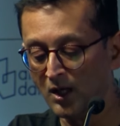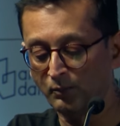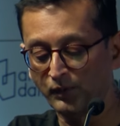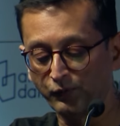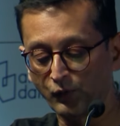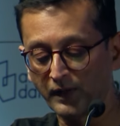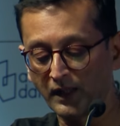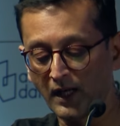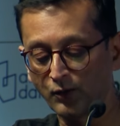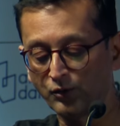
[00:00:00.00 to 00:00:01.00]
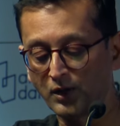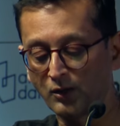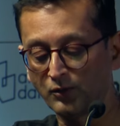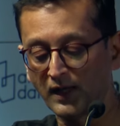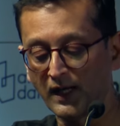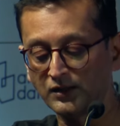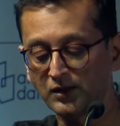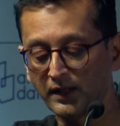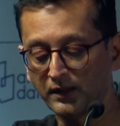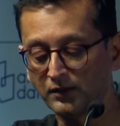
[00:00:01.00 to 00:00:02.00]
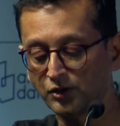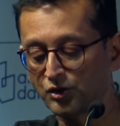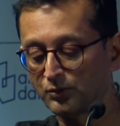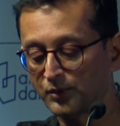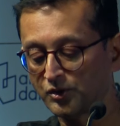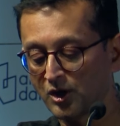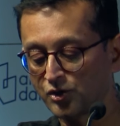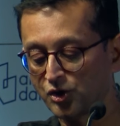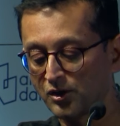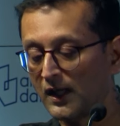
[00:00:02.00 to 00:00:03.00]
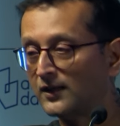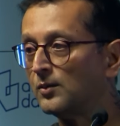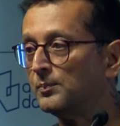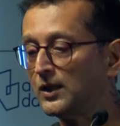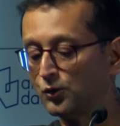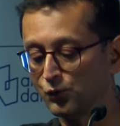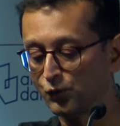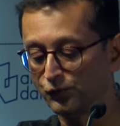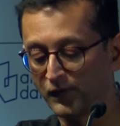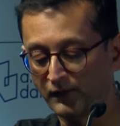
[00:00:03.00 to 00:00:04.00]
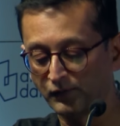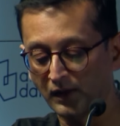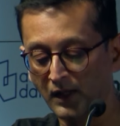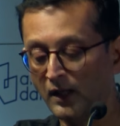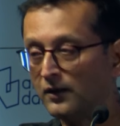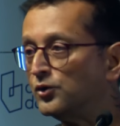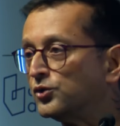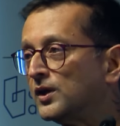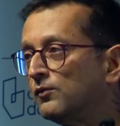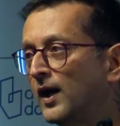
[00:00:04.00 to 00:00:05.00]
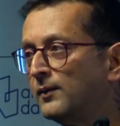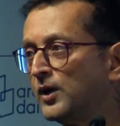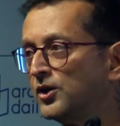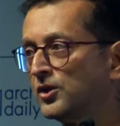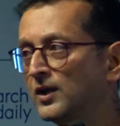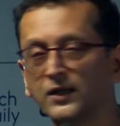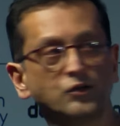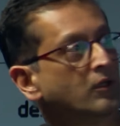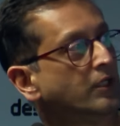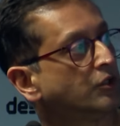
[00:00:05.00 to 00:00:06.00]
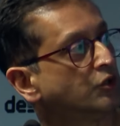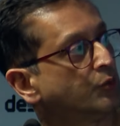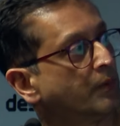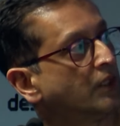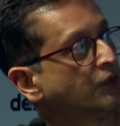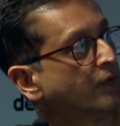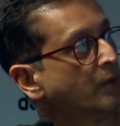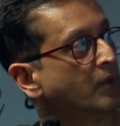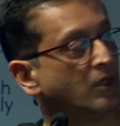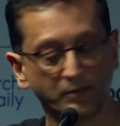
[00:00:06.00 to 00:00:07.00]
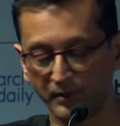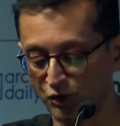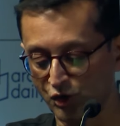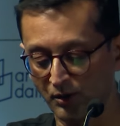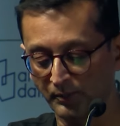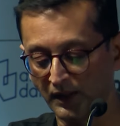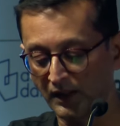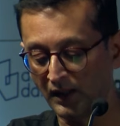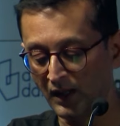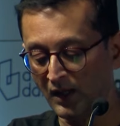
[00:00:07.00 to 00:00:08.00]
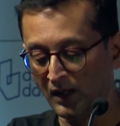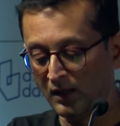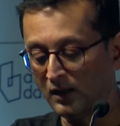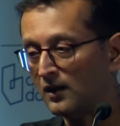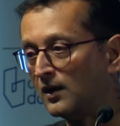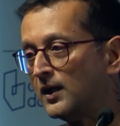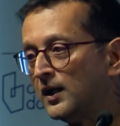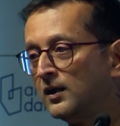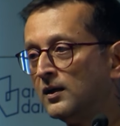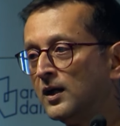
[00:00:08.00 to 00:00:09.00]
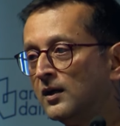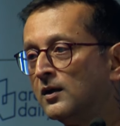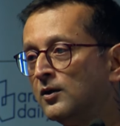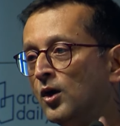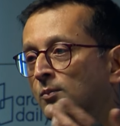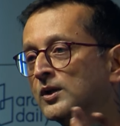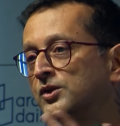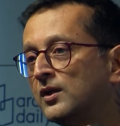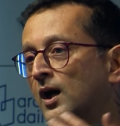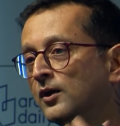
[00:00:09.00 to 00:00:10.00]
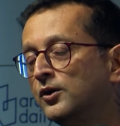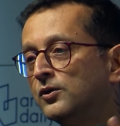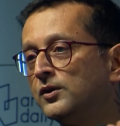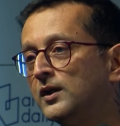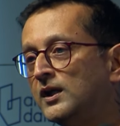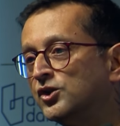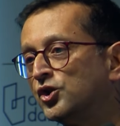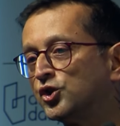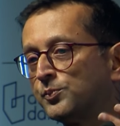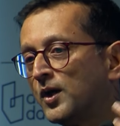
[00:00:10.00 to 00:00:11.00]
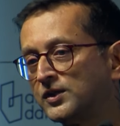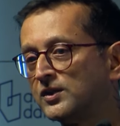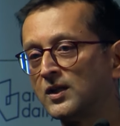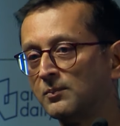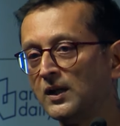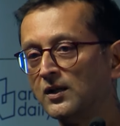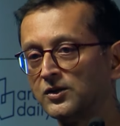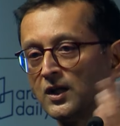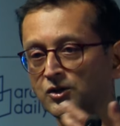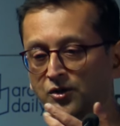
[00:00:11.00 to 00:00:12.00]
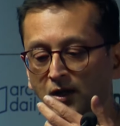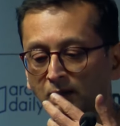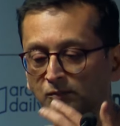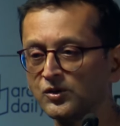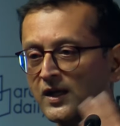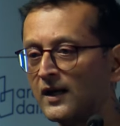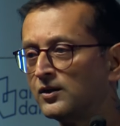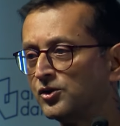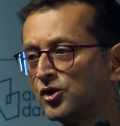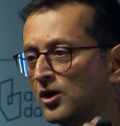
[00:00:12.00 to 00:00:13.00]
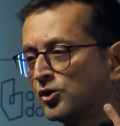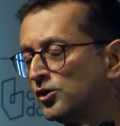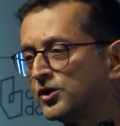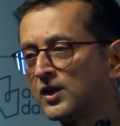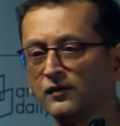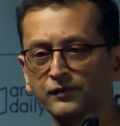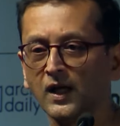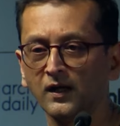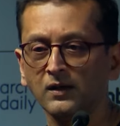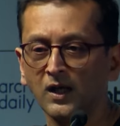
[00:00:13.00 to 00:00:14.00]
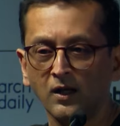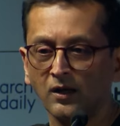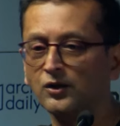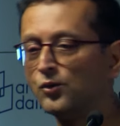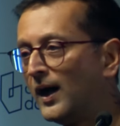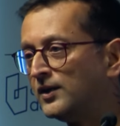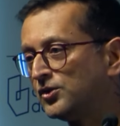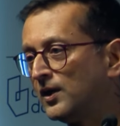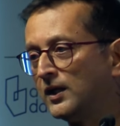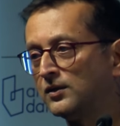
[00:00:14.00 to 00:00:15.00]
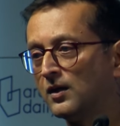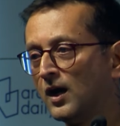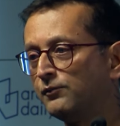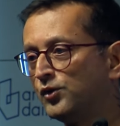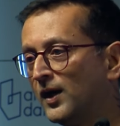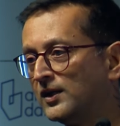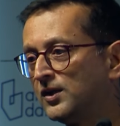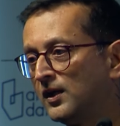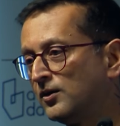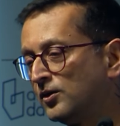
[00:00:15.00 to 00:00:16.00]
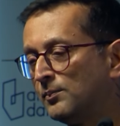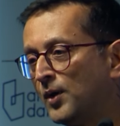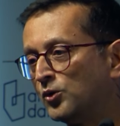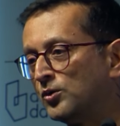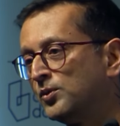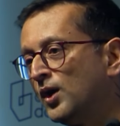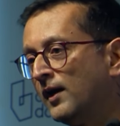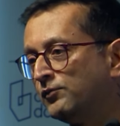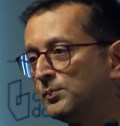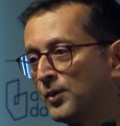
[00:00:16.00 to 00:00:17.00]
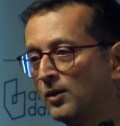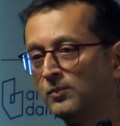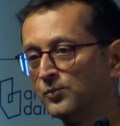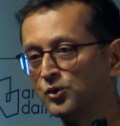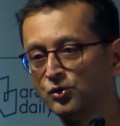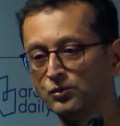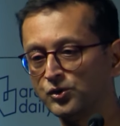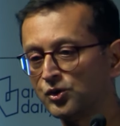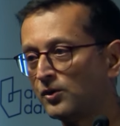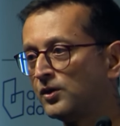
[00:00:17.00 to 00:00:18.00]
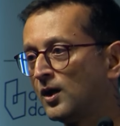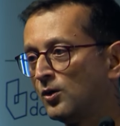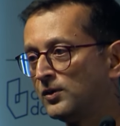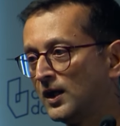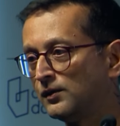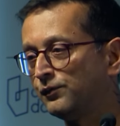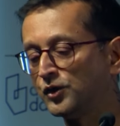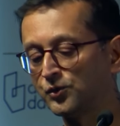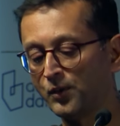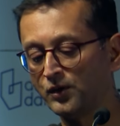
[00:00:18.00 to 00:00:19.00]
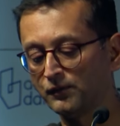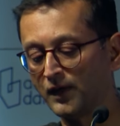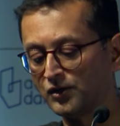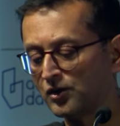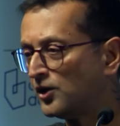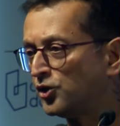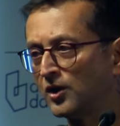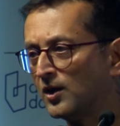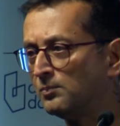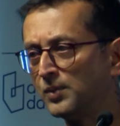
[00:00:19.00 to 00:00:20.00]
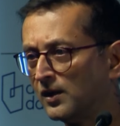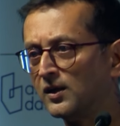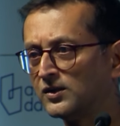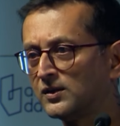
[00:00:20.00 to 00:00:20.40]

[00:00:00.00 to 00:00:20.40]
before we narrowed down on isolating the superstructure at the B2 roof level using vibration isolation springs from Gerb in Germany. In a normal scenario, the easiest process, I mean, it's extreme standard structural stuff that you isolate the raft, you isolate at the bottom, you have the problems, you sort it out at the first point of isolation and build. It's